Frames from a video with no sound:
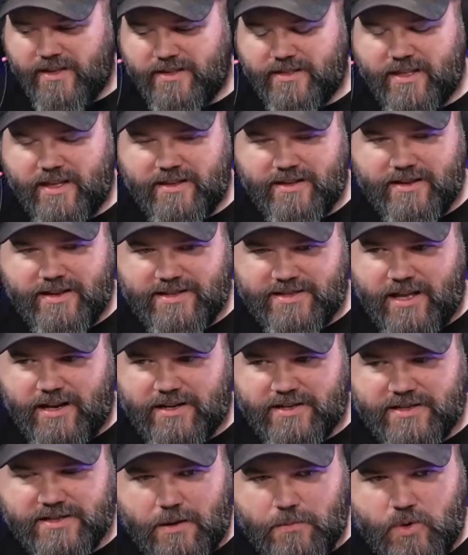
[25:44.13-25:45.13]
that it's not
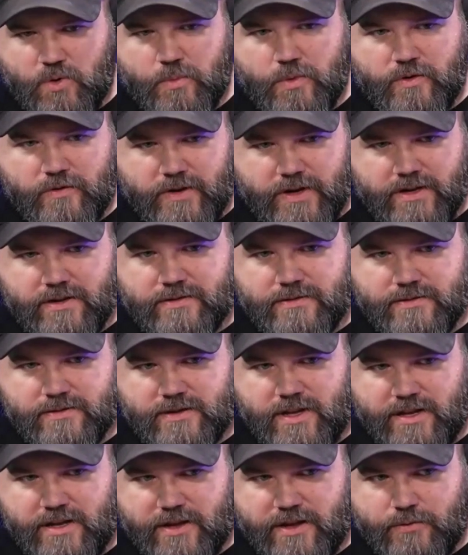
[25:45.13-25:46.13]
a summer movie.
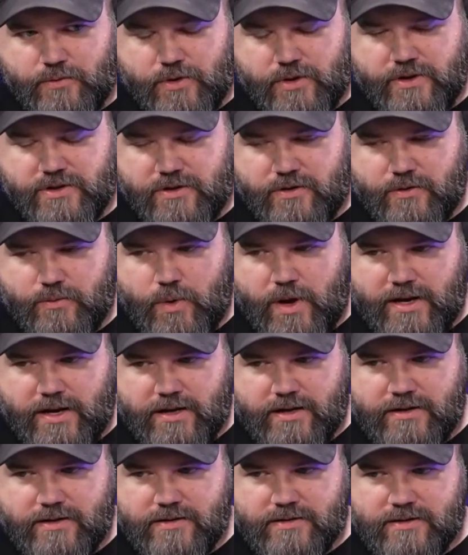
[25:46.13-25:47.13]
Like they really should have
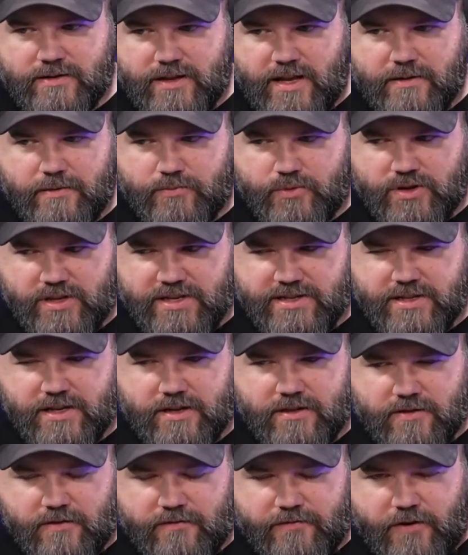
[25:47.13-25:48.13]
waited, like released it
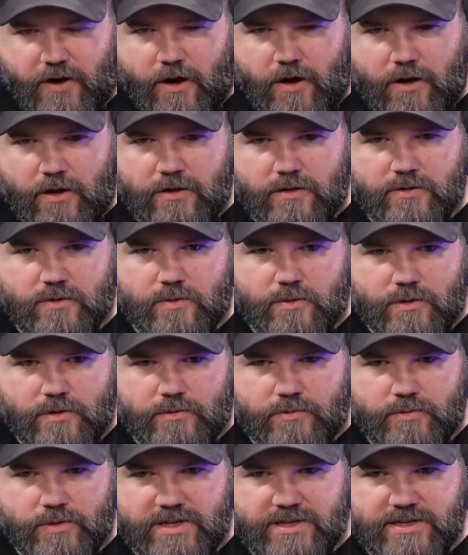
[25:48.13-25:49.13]
in the fall or
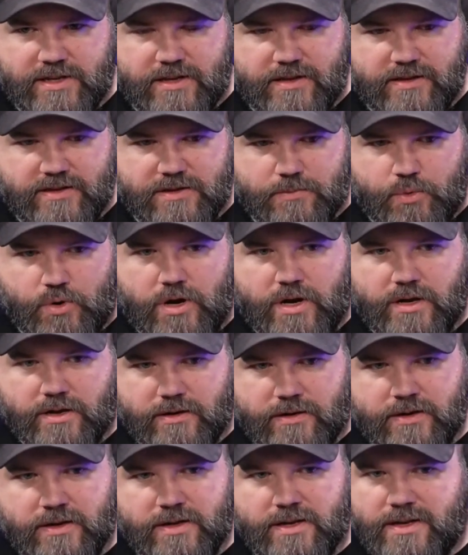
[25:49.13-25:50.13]
released it in the spring,
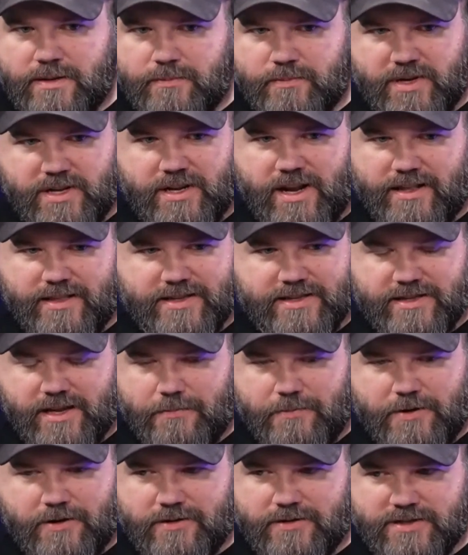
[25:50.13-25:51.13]
but not the
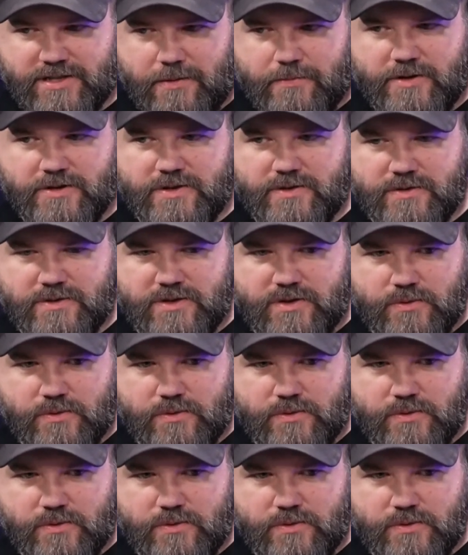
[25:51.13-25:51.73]
summer. Summer's too